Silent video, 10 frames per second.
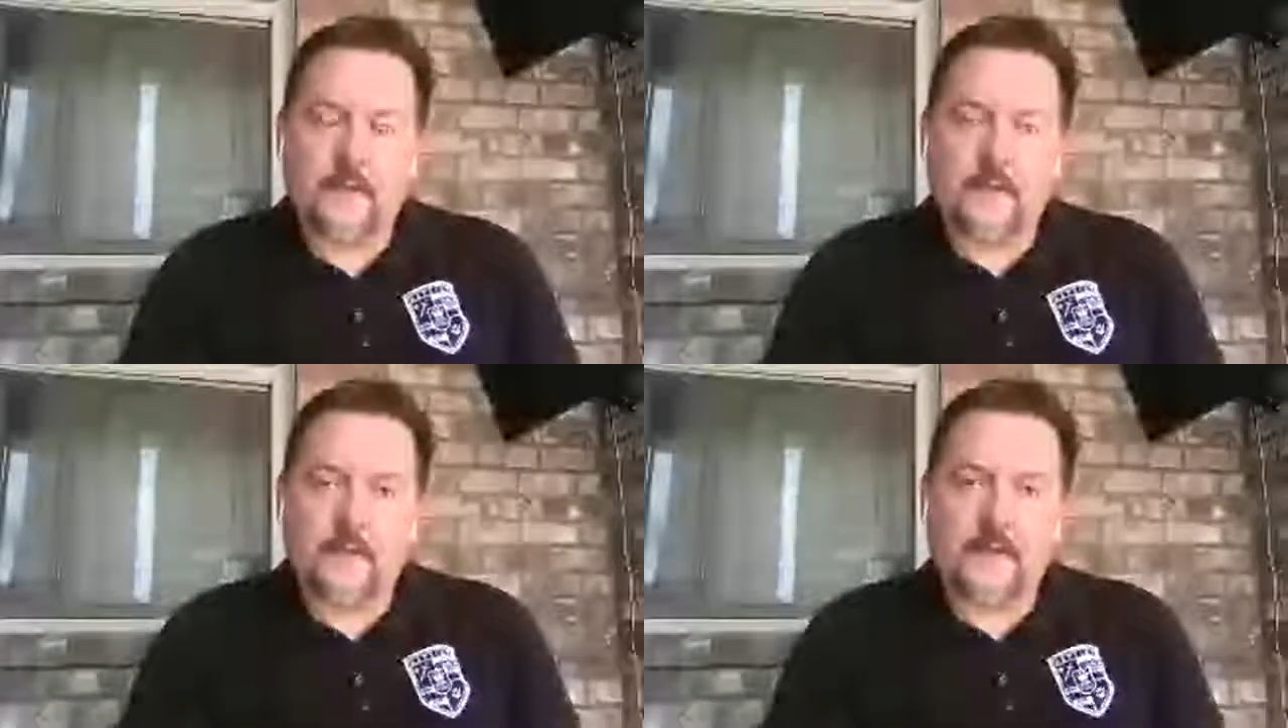
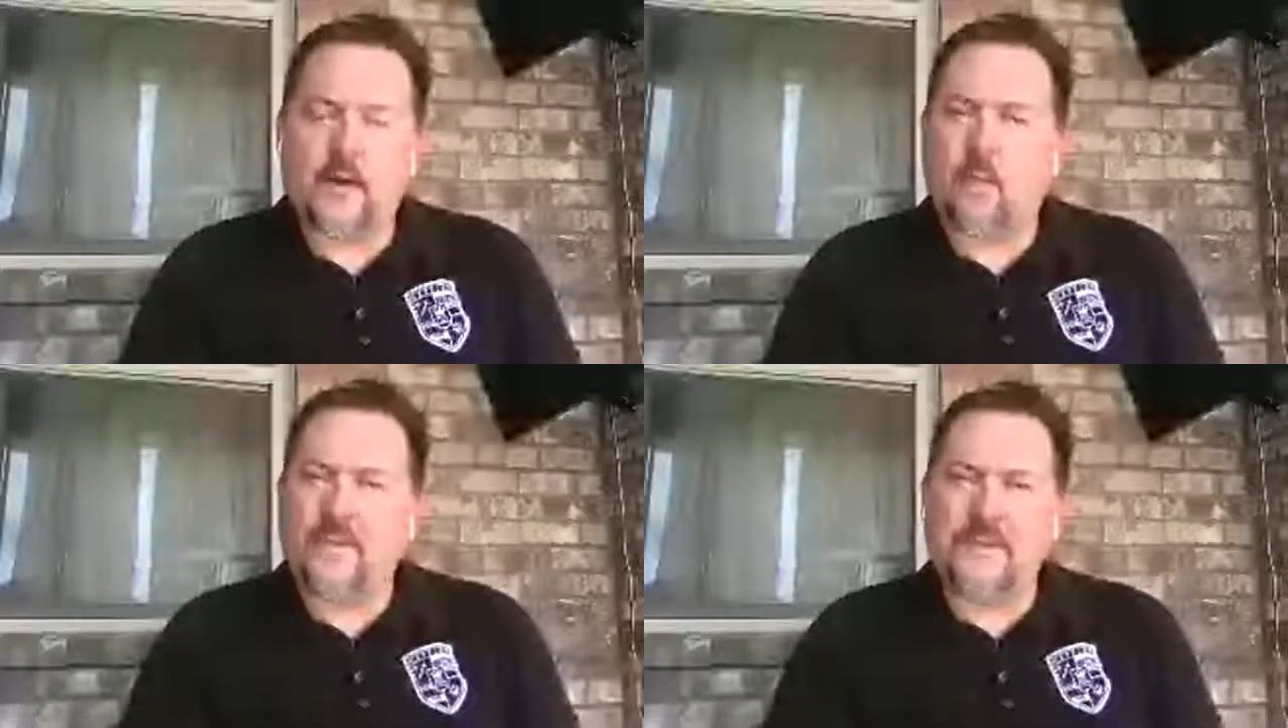And I
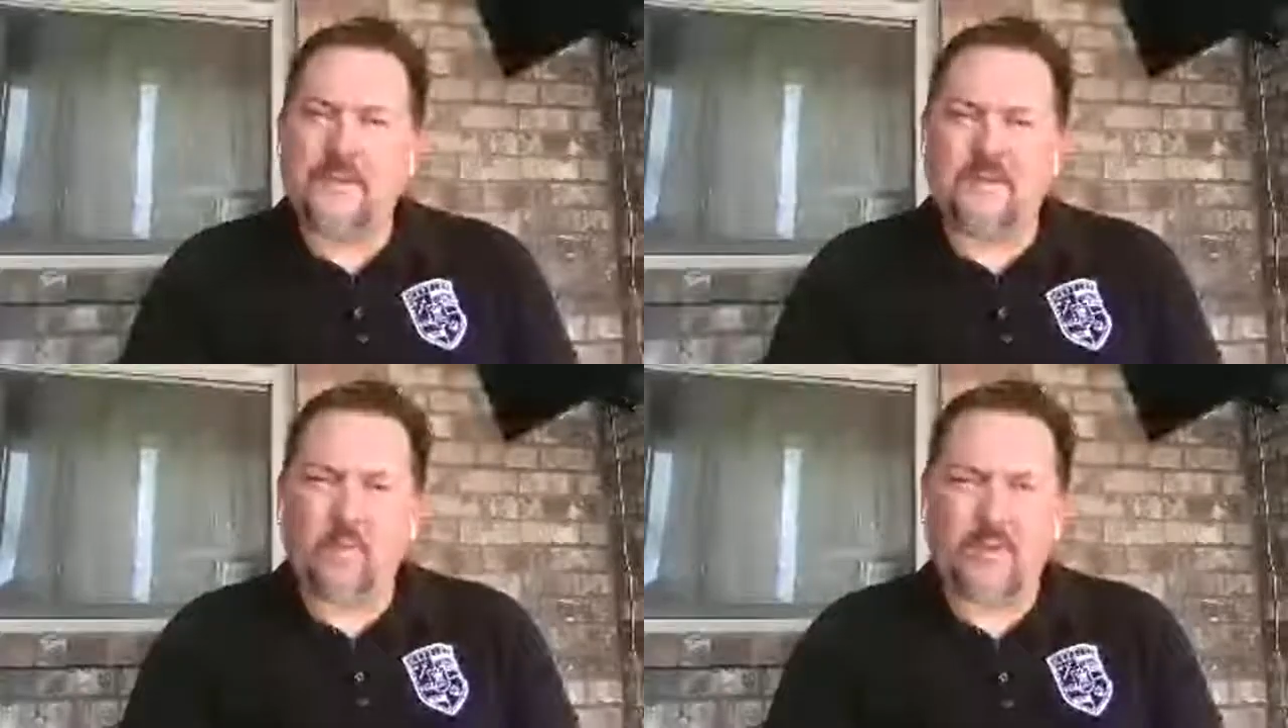go, what do you
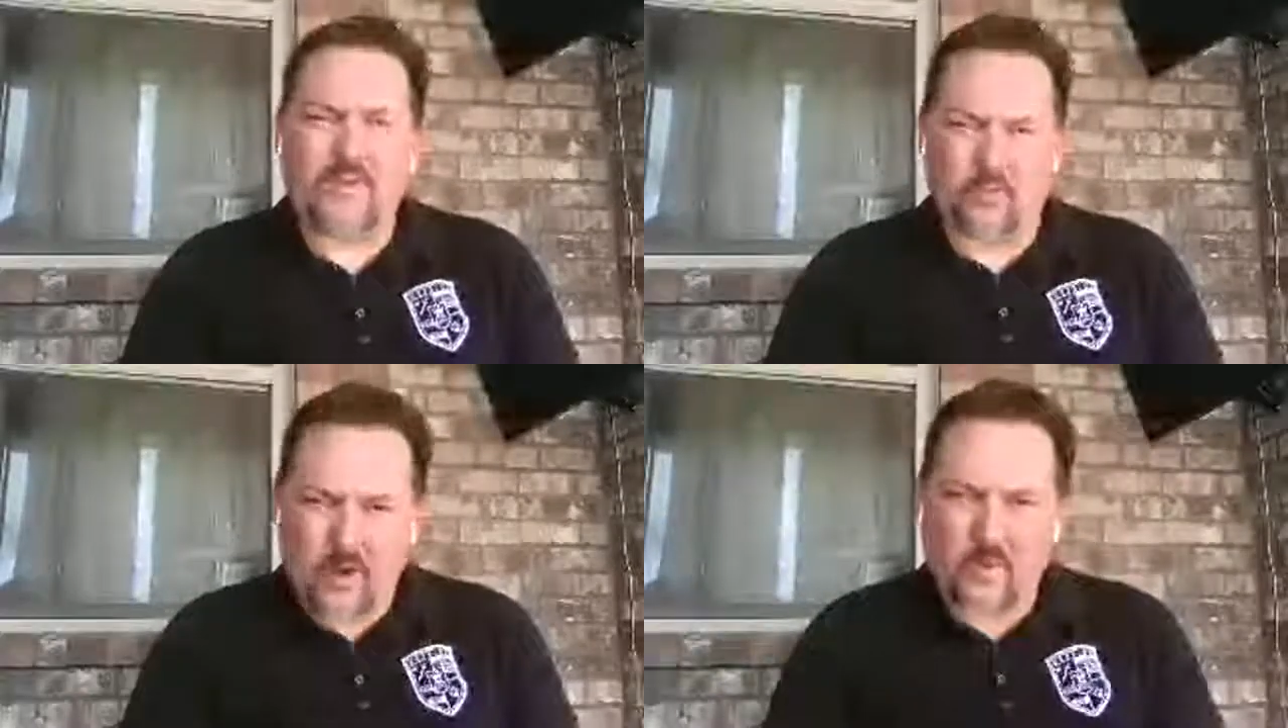mean? What's
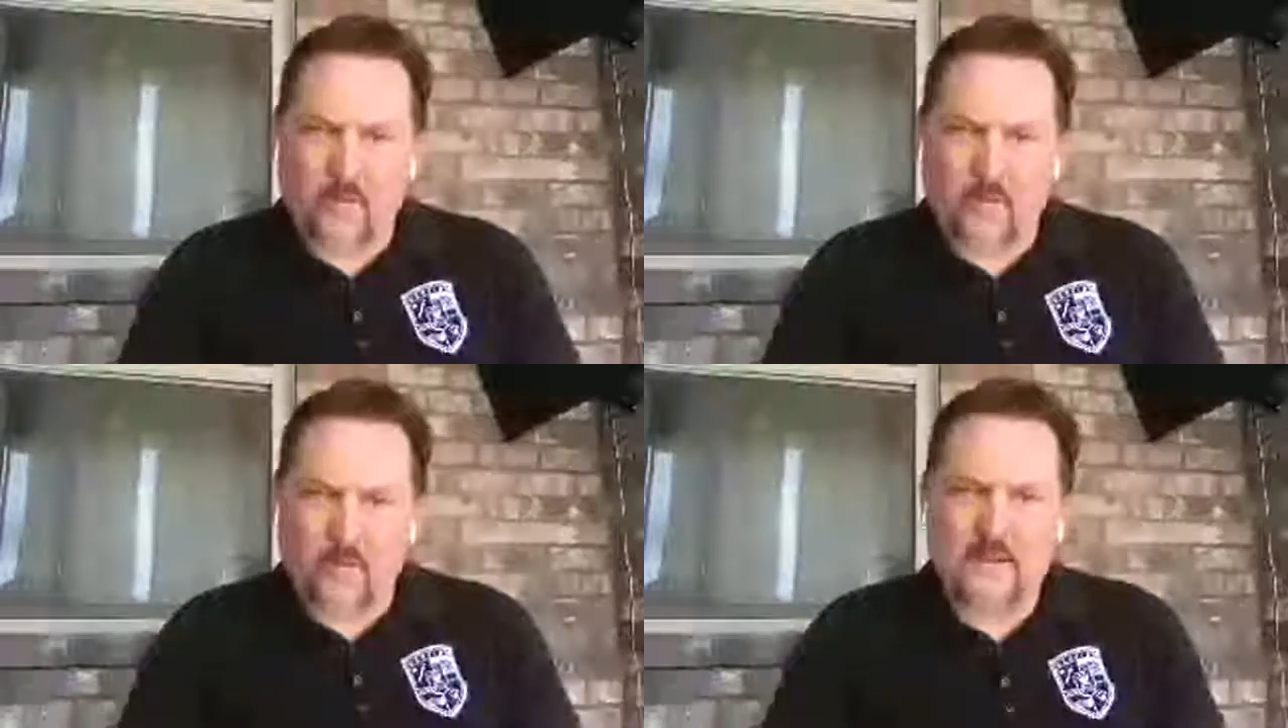wrong
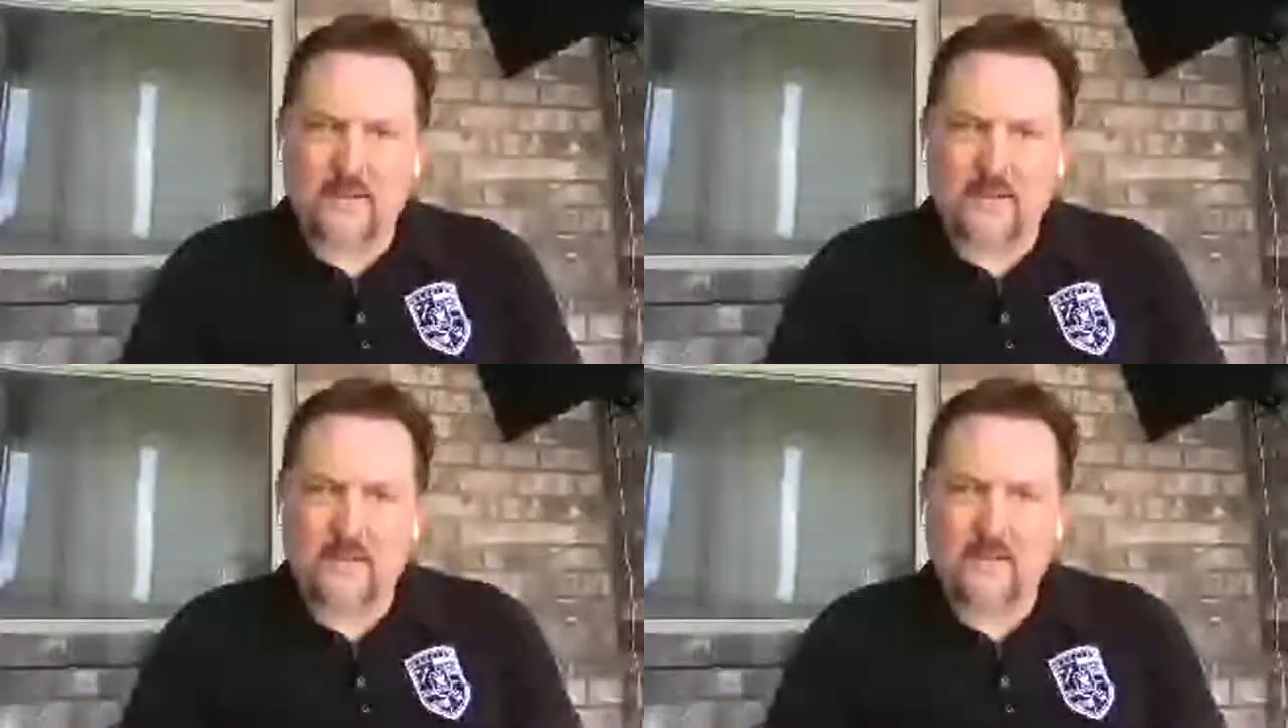with me?
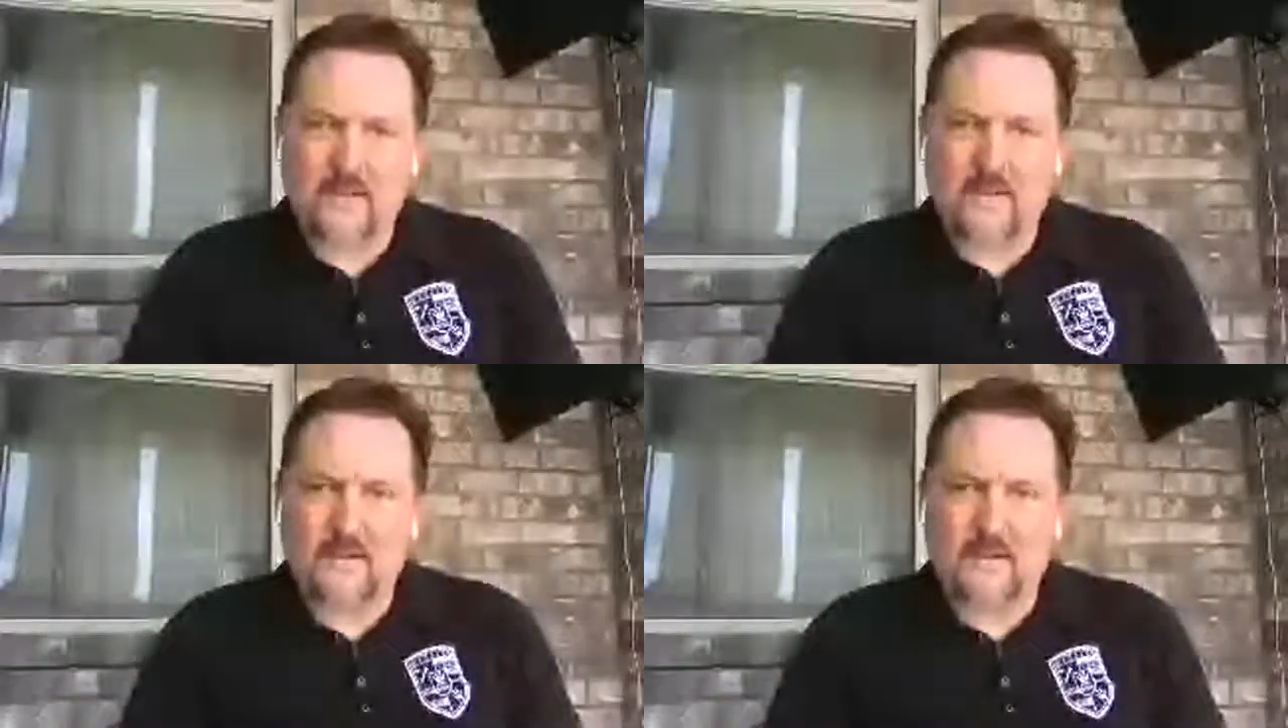
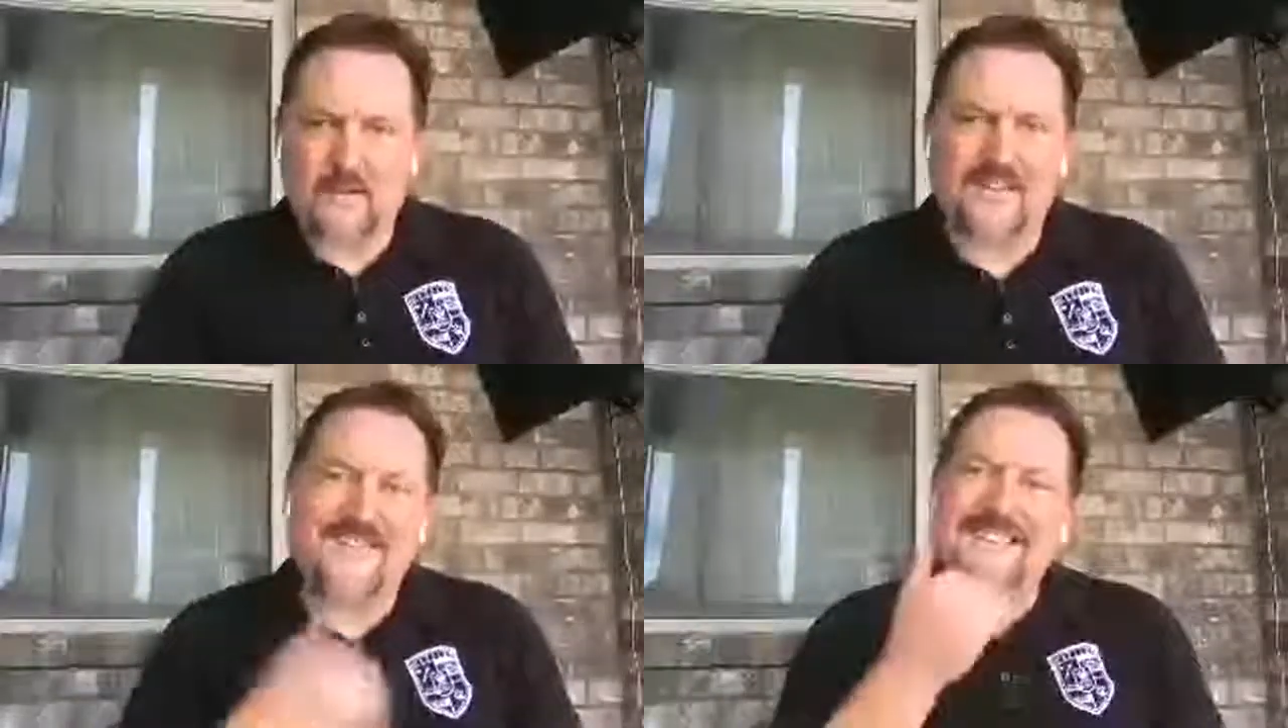
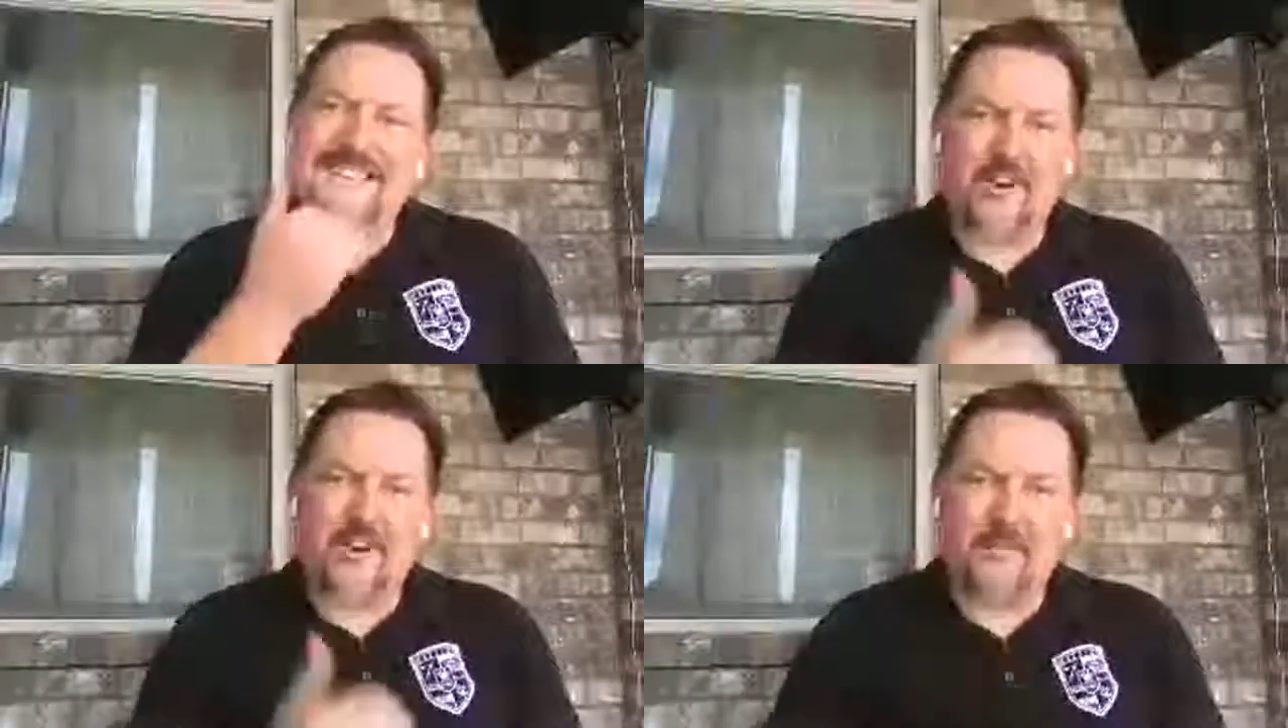
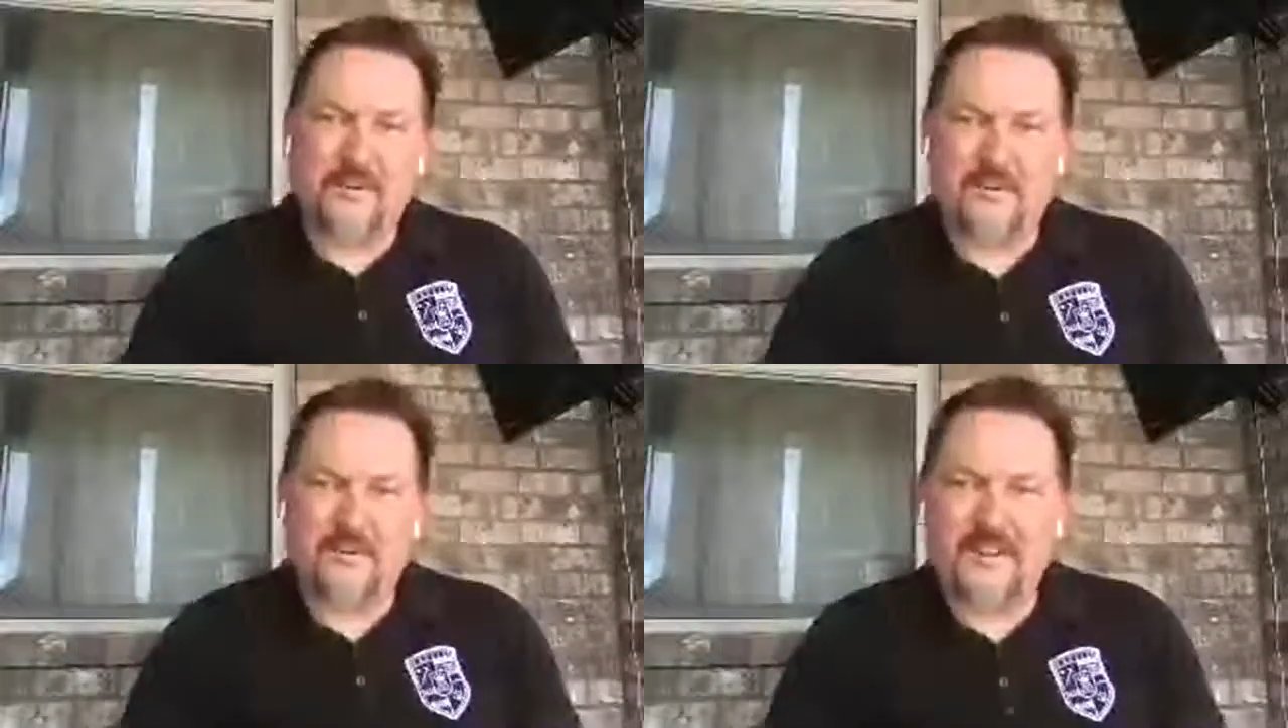Kiss off. What are you